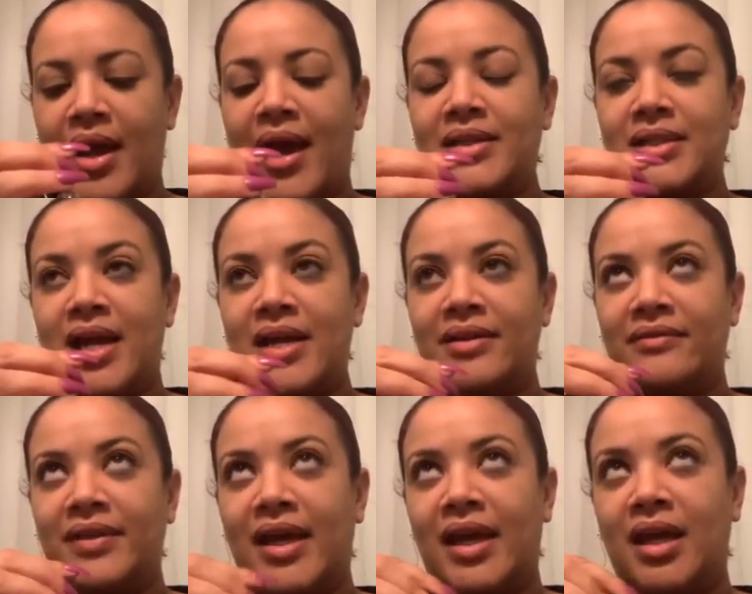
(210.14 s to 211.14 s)
has kind of
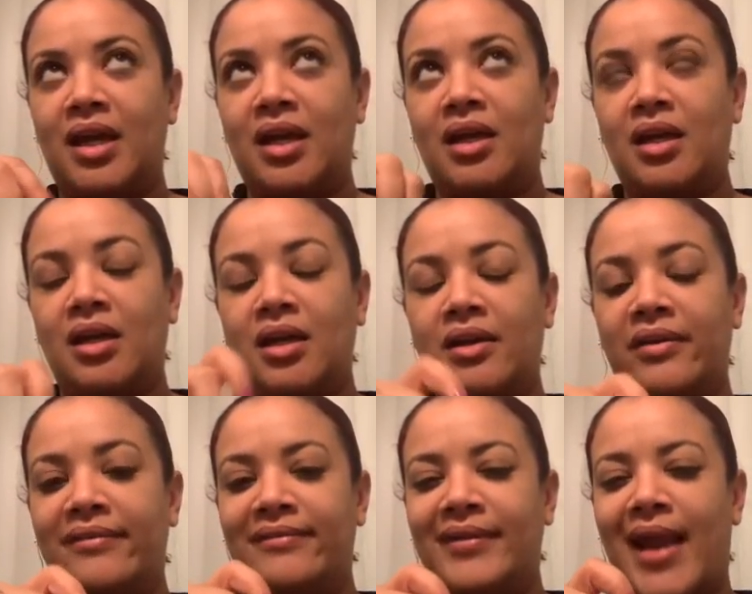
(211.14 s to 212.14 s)
like a
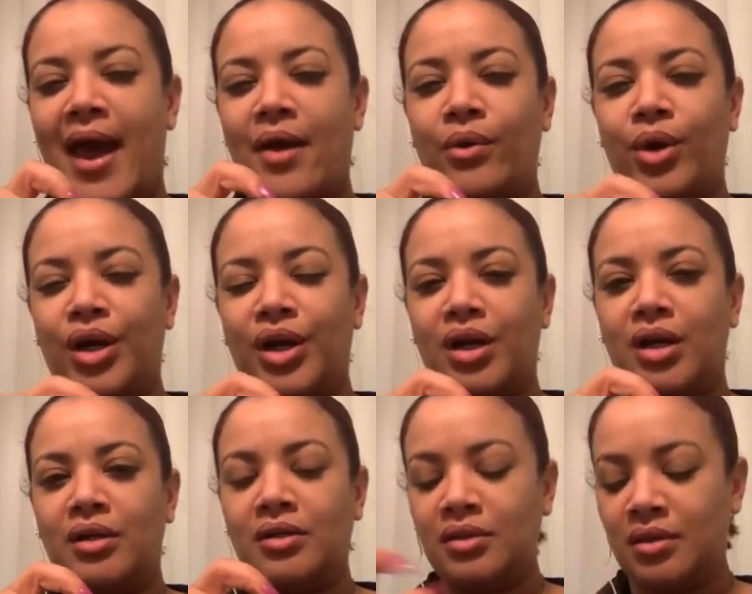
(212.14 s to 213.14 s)
flower,
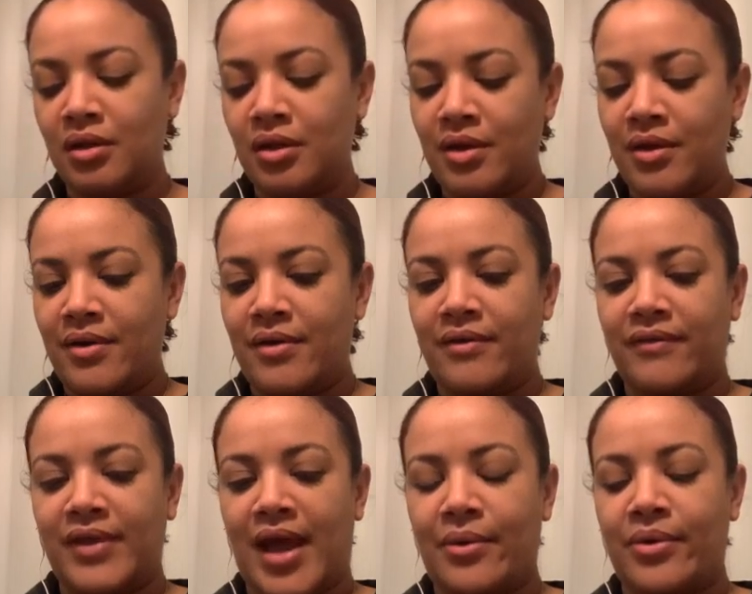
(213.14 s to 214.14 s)

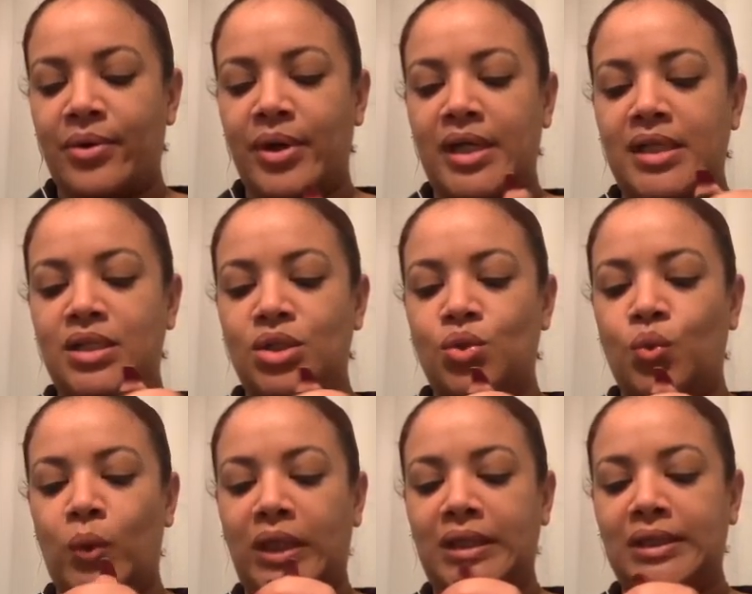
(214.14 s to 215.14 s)
flowery,
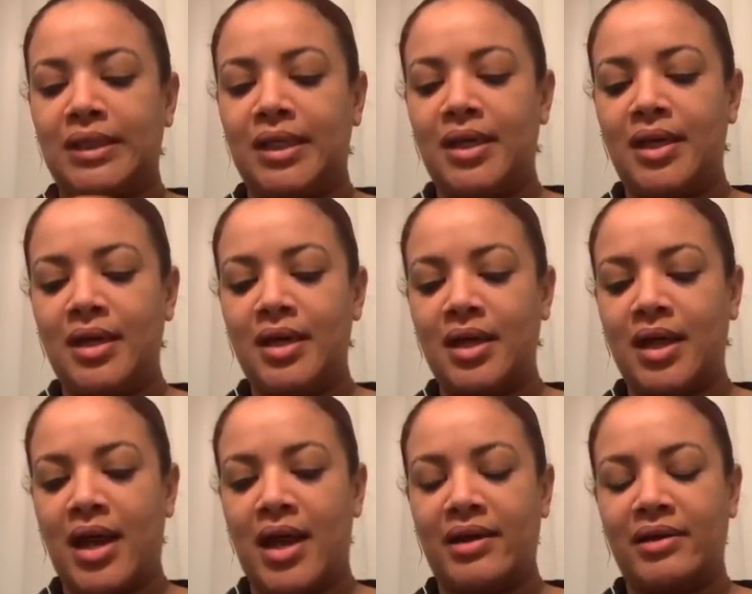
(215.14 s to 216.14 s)
sweet
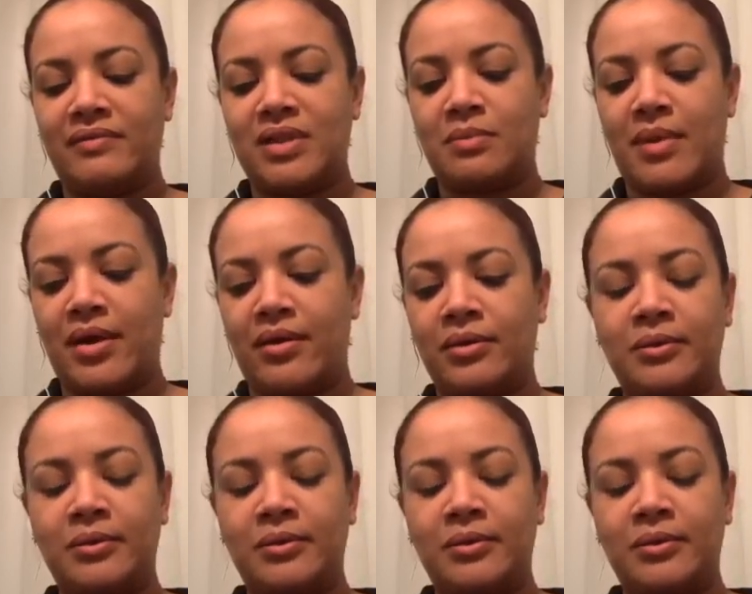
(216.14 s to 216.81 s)
kind of smell.